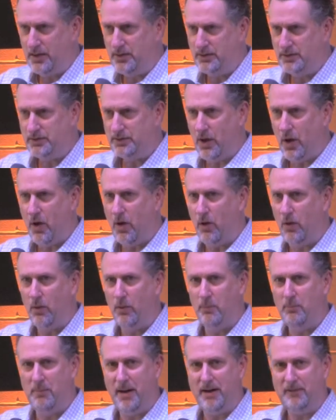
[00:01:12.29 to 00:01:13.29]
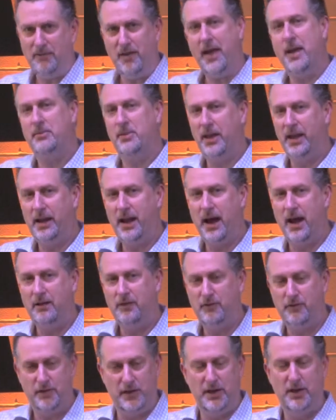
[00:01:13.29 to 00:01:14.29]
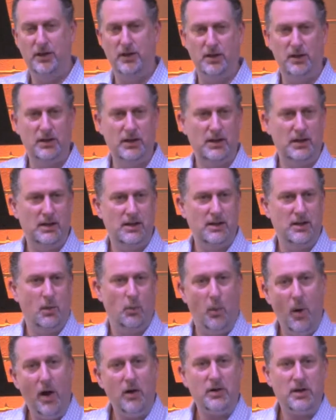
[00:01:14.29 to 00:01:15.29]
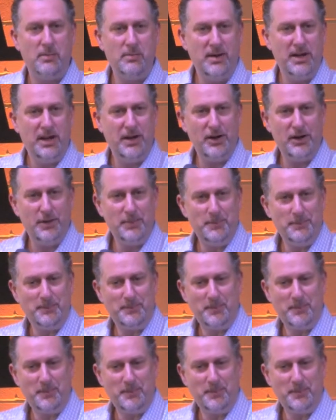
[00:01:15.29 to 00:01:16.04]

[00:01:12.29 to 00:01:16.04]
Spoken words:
So my family and I feel welcome here.